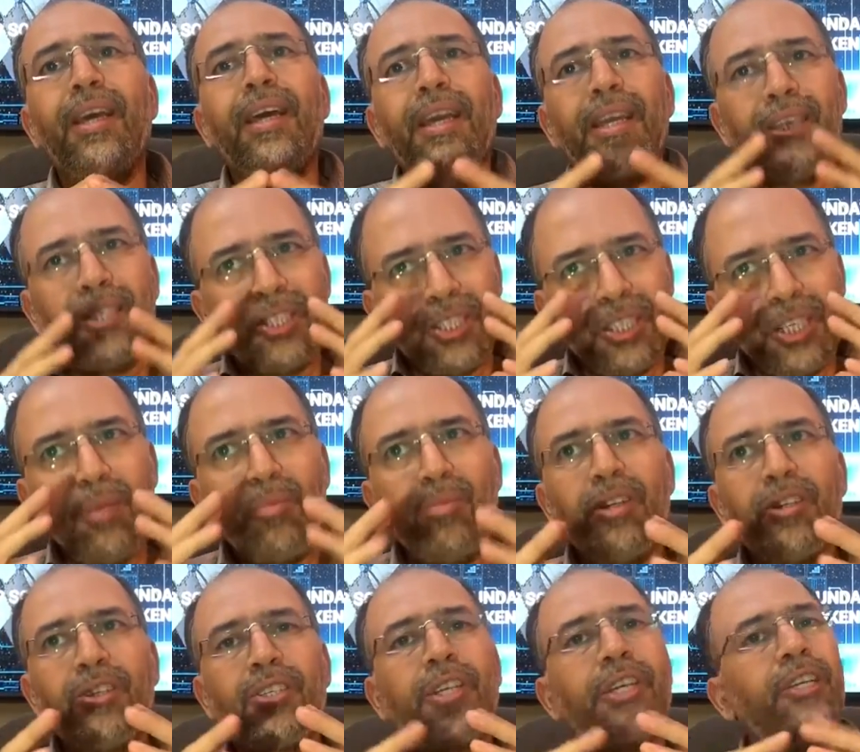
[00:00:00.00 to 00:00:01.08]
It is
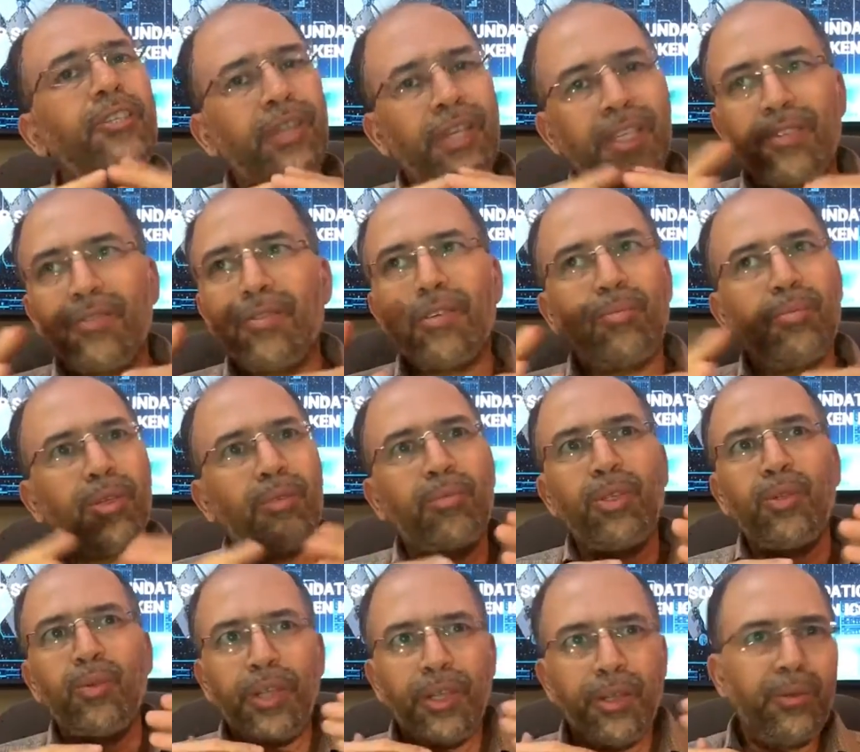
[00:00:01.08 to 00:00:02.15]
seamlessly transferable
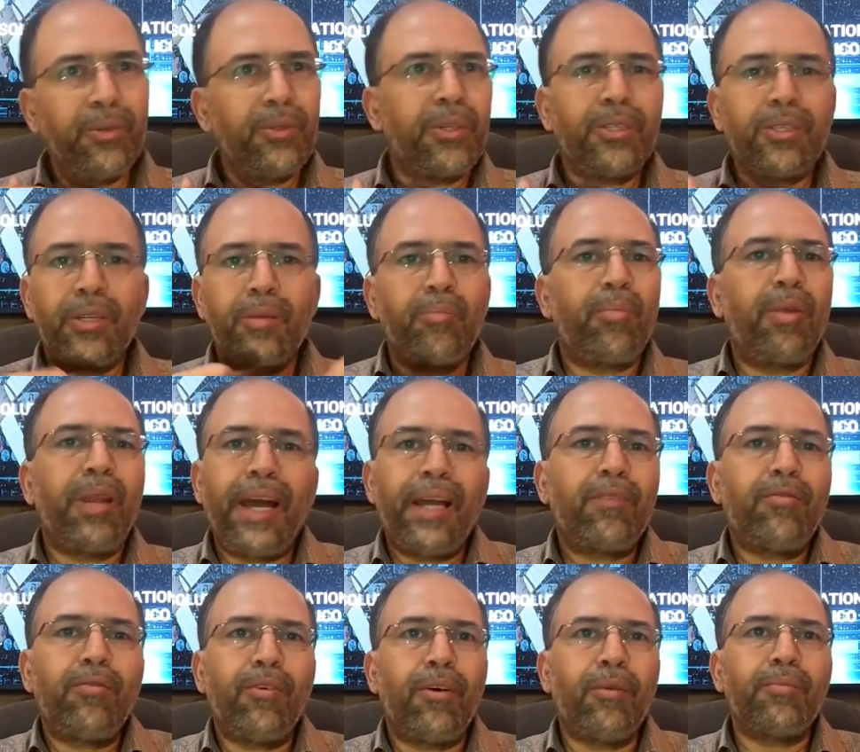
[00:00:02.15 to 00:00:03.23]
between users and
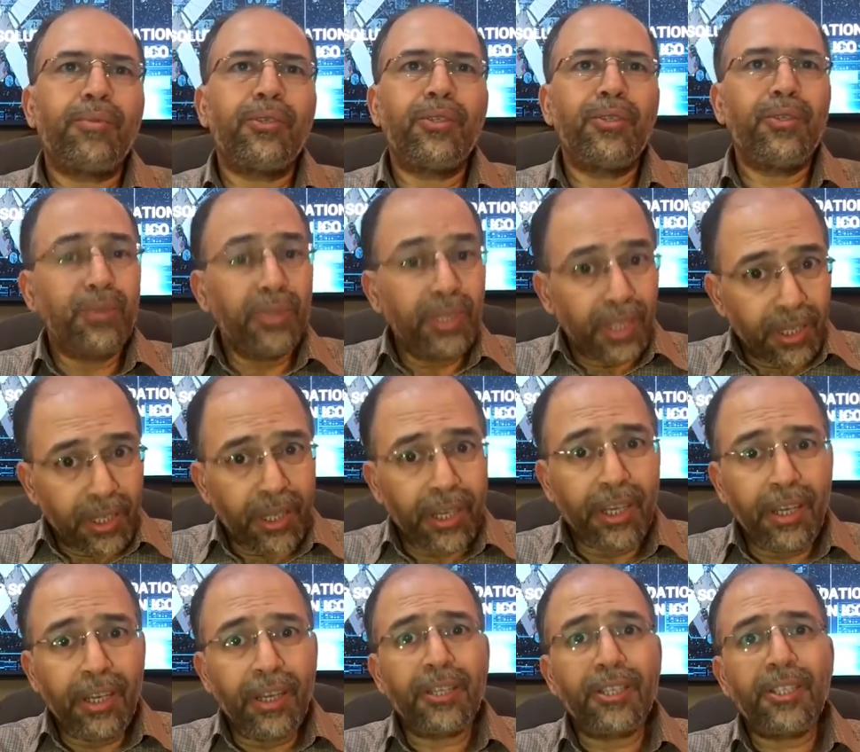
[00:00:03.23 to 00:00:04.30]
platforms using the
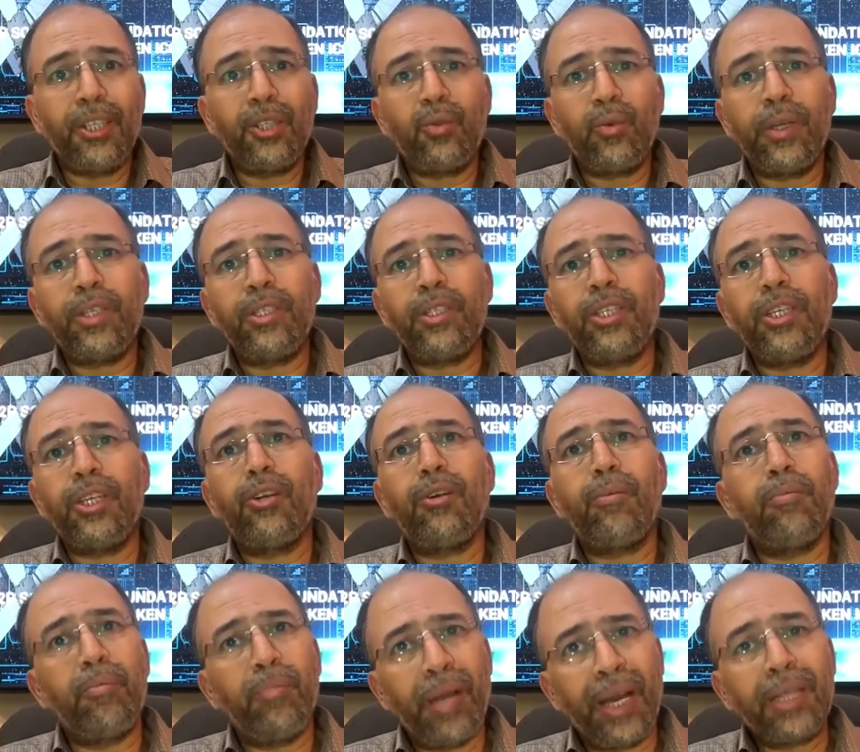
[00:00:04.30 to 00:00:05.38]
ERC20
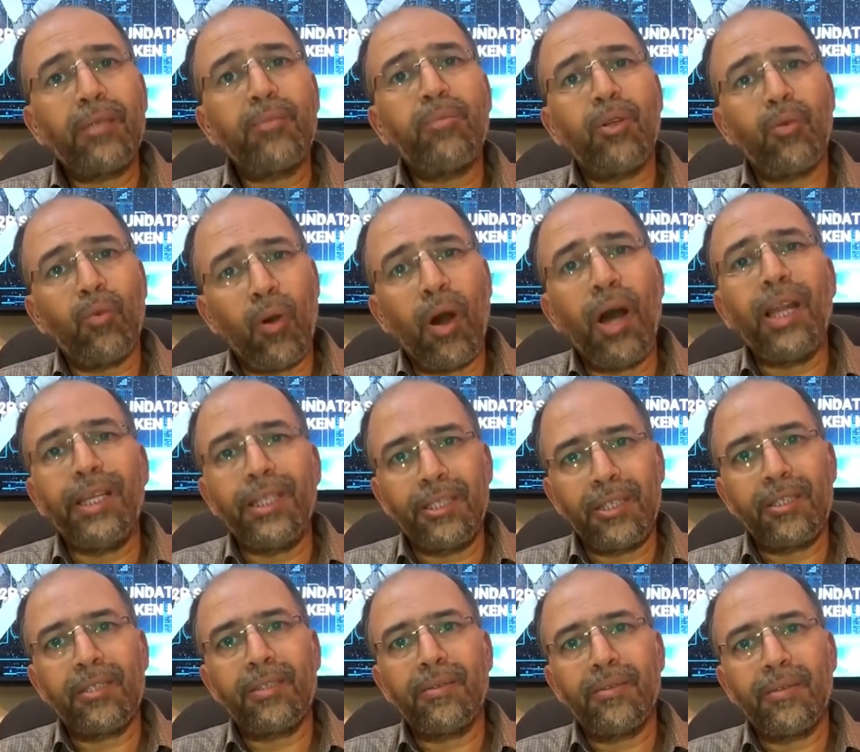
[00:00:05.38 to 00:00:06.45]
compatible
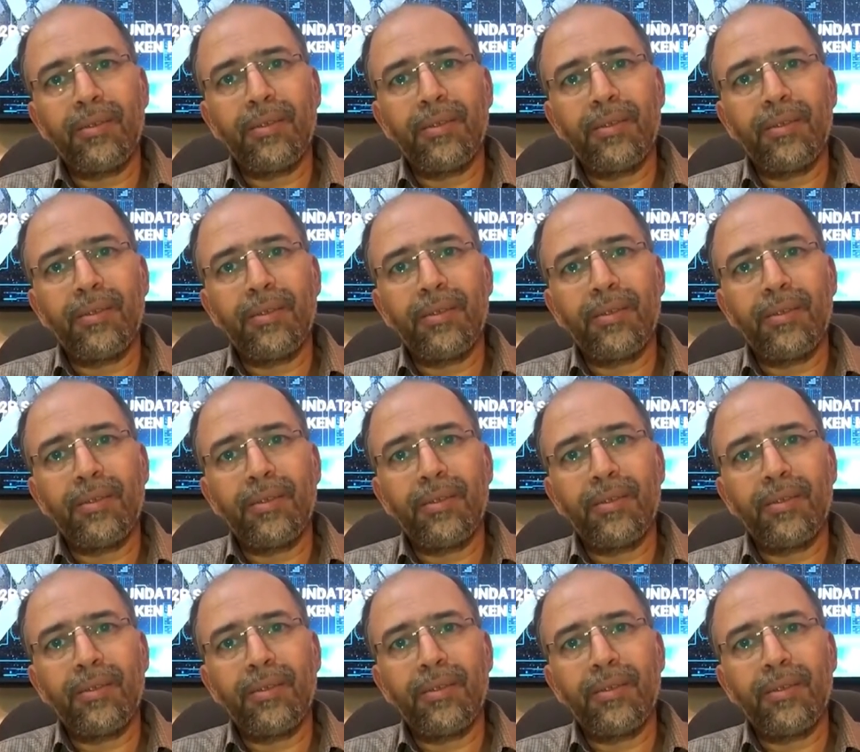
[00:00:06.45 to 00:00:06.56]
wallets.